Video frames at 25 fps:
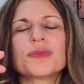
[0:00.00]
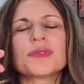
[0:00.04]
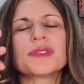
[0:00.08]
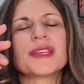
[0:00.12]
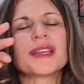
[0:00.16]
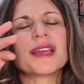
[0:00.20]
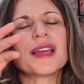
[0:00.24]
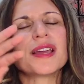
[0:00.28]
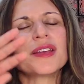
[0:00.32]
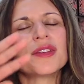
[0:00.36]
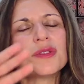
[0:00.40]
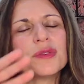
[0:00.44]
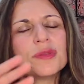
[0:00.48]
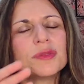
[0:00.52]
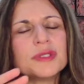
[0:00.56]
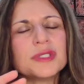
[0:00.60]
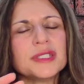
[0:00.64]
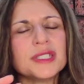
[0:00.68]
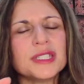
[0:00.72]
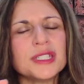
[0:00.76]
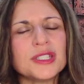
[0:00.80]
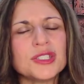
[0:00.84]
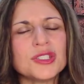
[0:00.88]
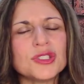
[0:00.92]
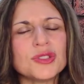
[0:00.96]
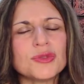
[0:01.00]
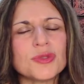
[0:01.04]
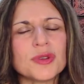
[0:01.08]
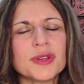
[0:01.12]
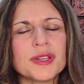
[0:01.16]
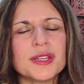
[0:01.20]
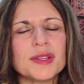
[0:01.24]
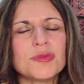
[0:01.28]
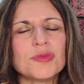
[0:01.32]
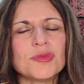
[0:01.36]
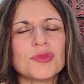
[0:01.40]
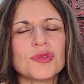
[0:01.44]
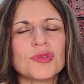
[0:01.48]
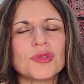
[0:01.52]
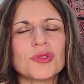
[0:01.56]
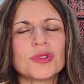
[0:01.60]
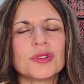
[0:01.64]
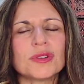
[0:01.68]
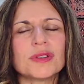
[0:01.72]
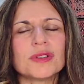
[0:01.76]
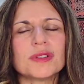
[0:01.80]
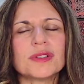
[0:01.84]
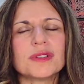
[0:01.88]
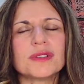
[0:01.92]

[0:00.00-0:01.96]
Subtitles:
Say, I don't need you anymore.